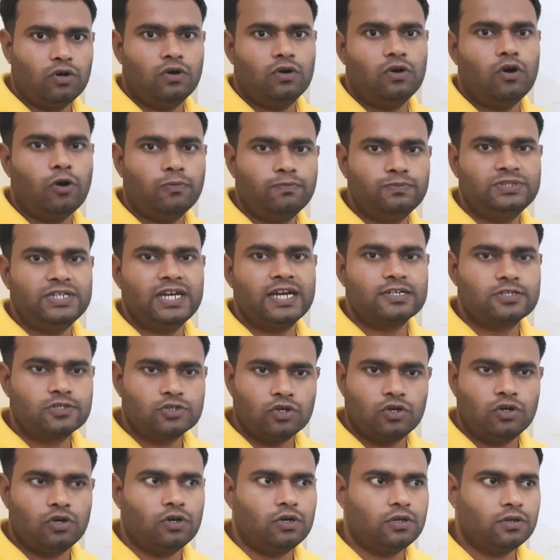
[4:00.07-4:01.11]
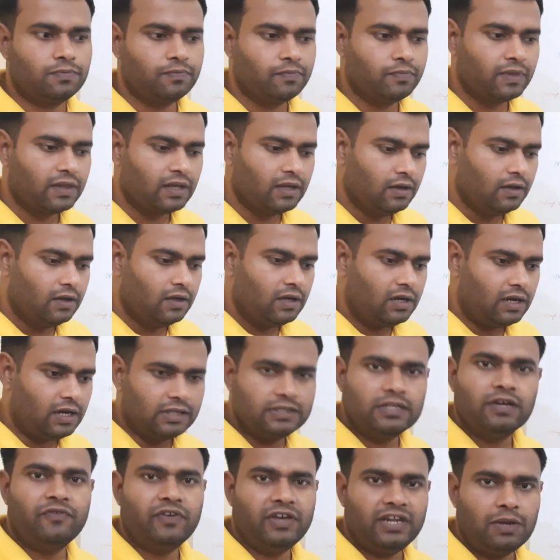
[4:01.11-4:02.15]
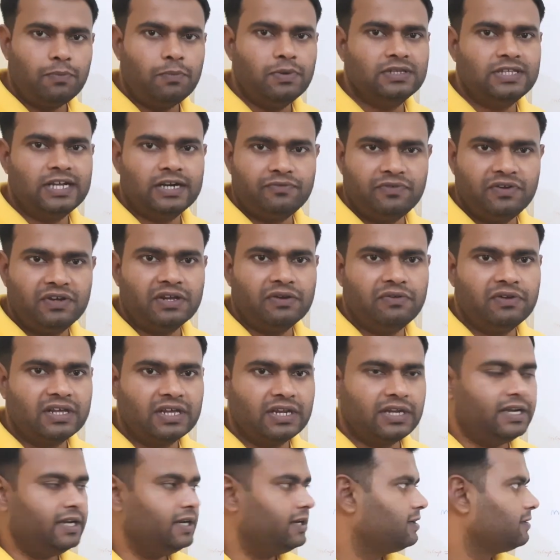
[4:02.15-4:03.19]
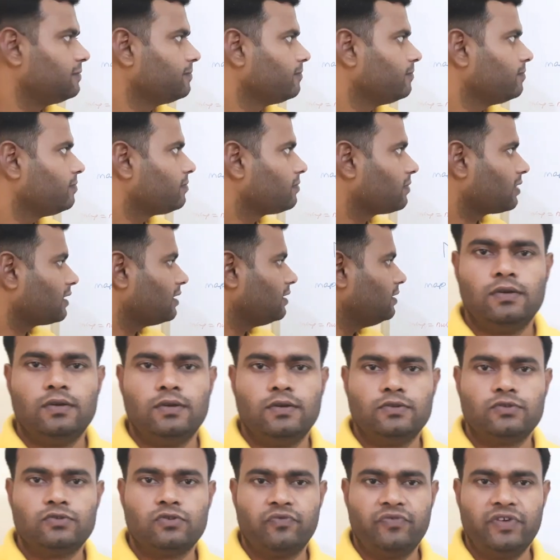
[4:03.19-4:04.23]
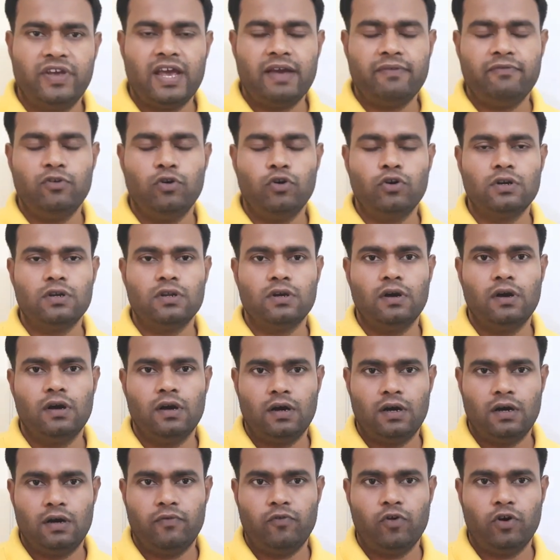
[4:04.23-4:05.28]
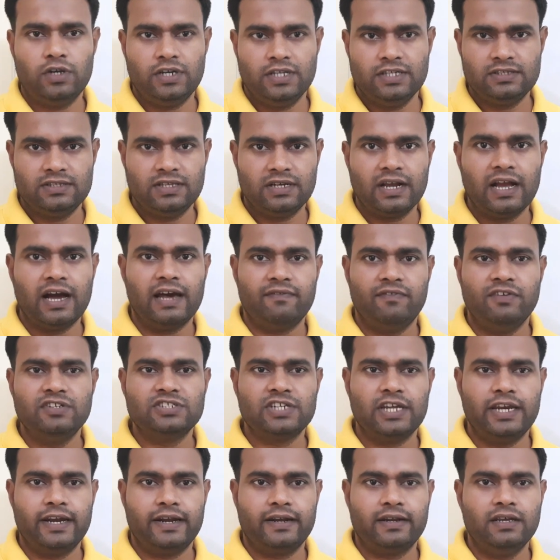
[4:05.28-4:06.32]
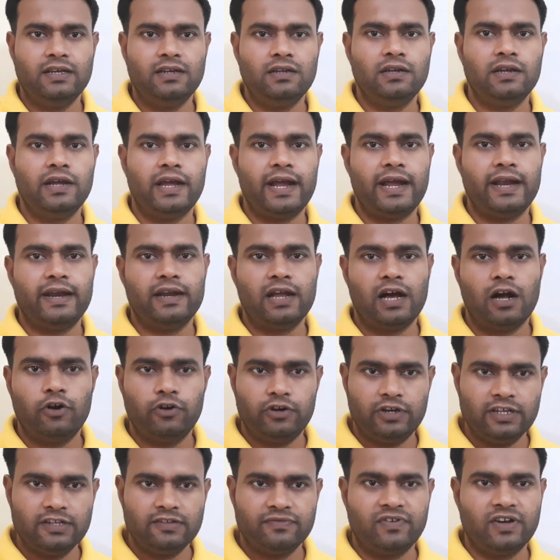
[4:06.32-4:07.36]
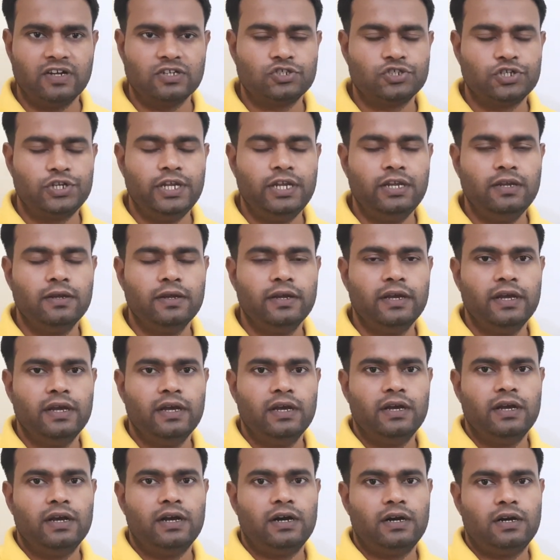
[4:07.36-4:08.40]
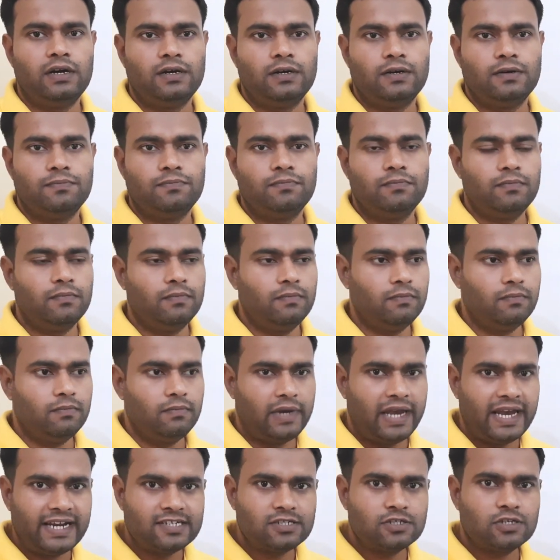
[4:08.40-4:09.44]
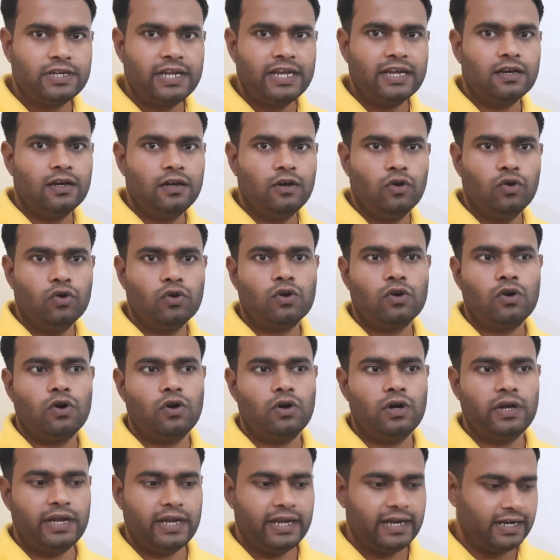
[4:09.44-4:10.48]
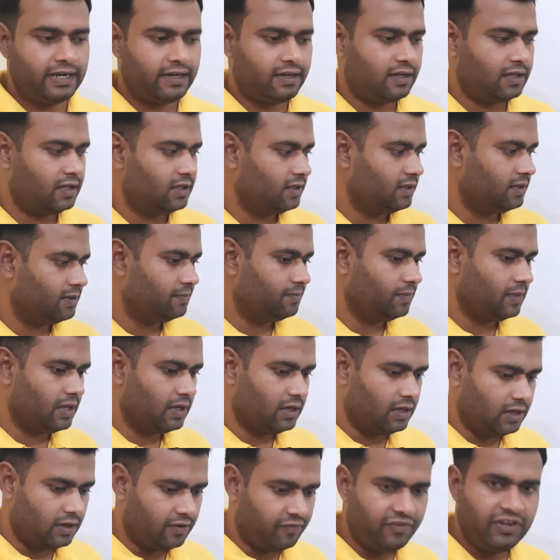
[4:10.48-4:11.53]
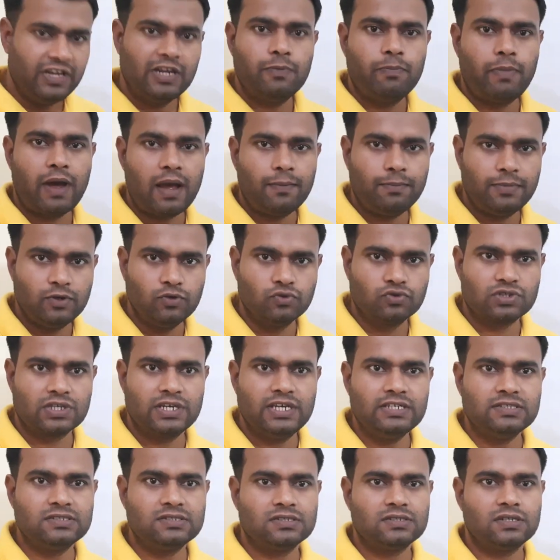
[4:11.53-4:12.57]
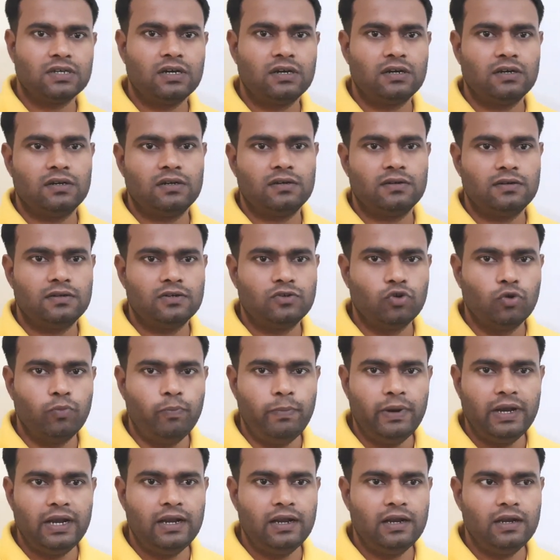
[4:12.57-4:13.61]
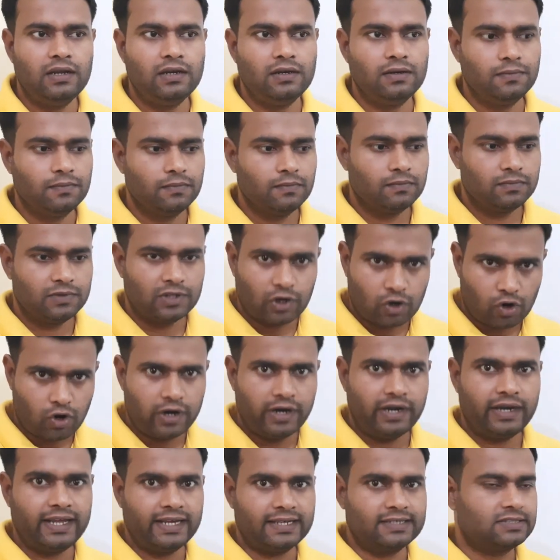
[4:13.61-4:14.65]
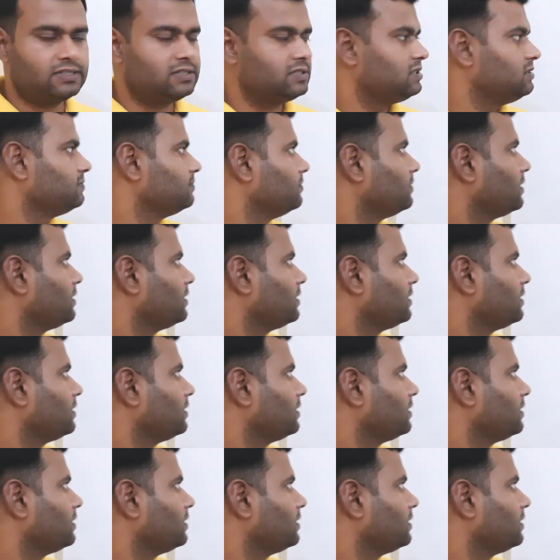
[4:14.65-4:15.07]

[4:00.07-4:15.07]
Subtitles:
objects or other variables that we will create. So we have looked what is the garbage collector and how it is functioning. Let's take a look at WeakMap use case to build the context.